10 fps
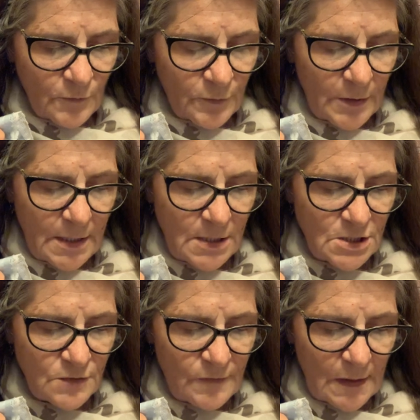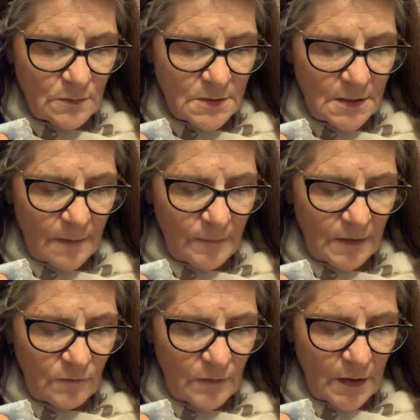for each found
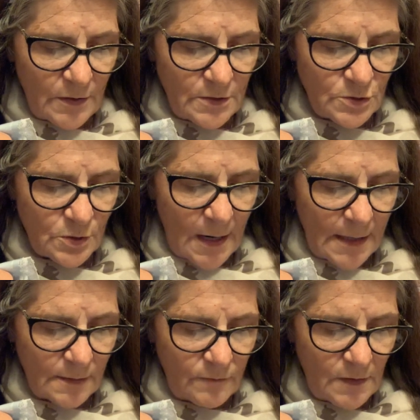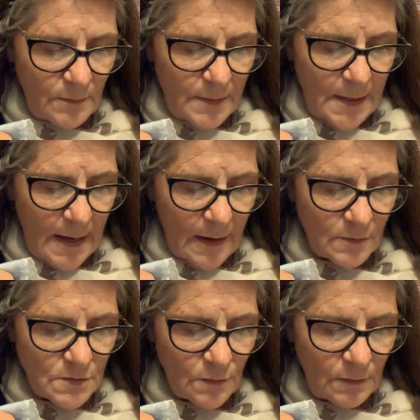something very attractive in the big
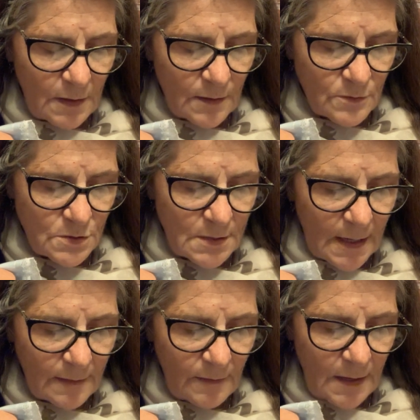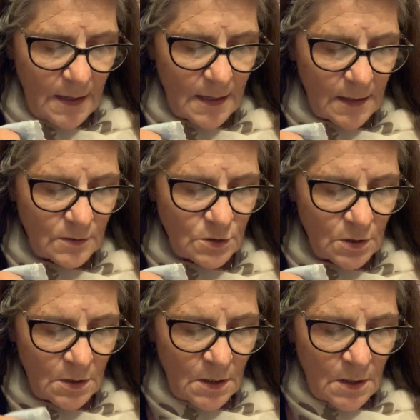house on the other side of the hedge.
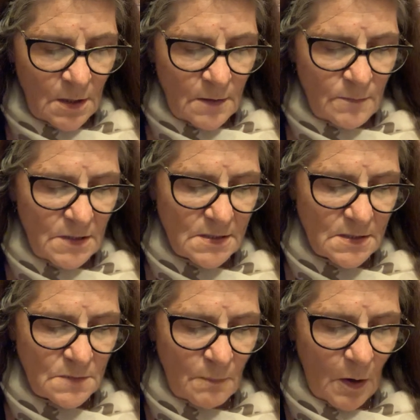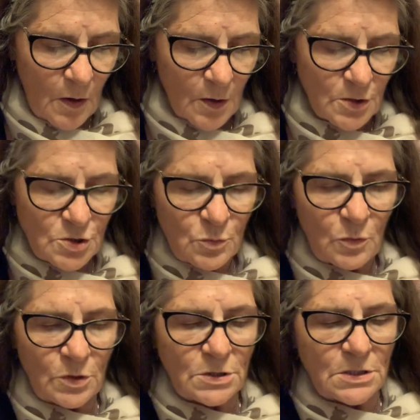Mrs. March
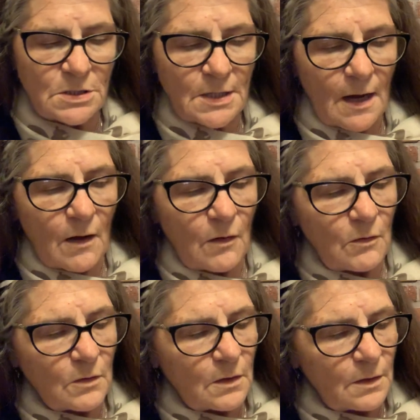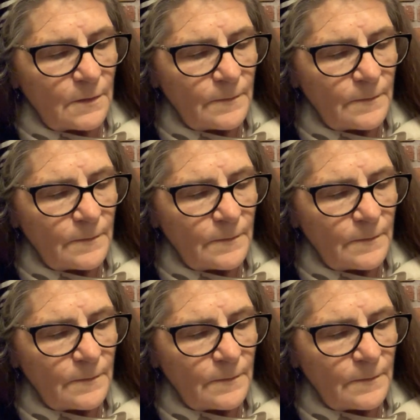wanted to talk